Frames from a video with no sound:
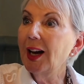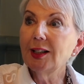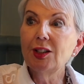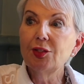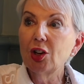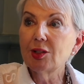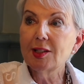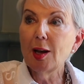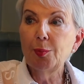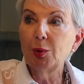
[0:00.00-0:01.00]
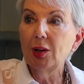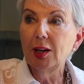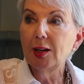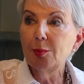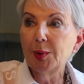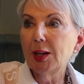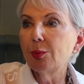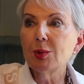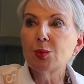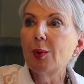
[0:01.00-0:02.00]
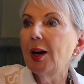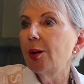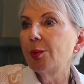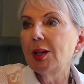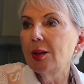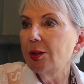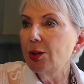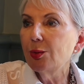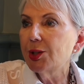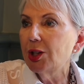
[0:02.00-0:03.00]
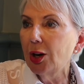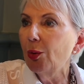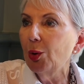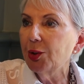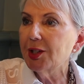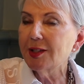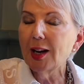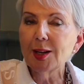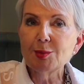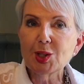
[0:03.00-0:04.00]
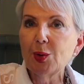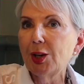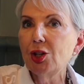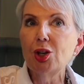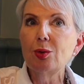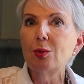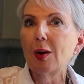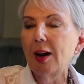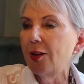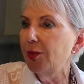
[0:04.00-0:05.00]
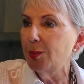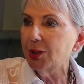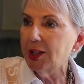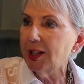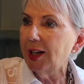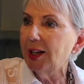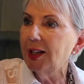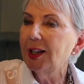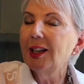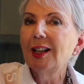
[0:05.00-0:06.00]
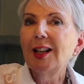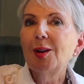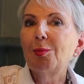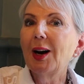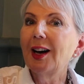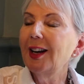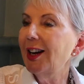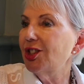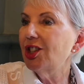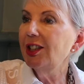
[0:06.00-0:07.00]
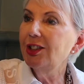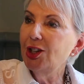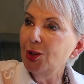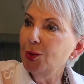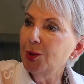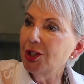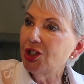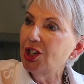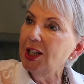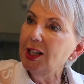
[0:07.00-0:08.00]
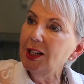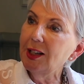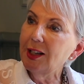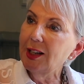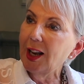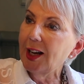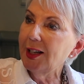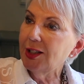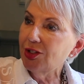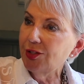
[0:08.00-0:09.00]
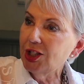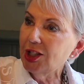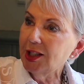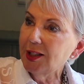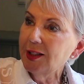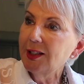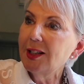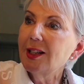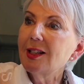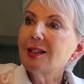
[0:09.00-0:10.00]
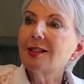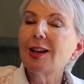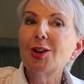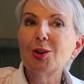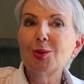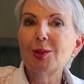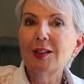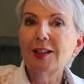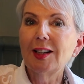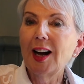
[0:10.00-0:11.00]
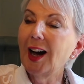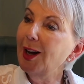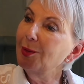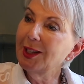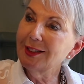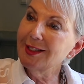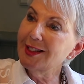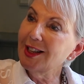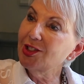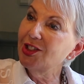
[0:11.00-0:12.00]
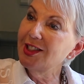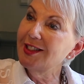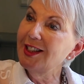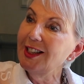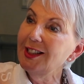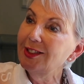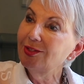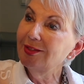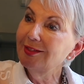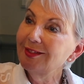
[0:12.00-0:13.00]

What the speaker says: we'd kind of gone separately, but it was where we used to go all the time. So I knew everybody there, but I actually knew that she liked Richard. So I went and sat on his knee.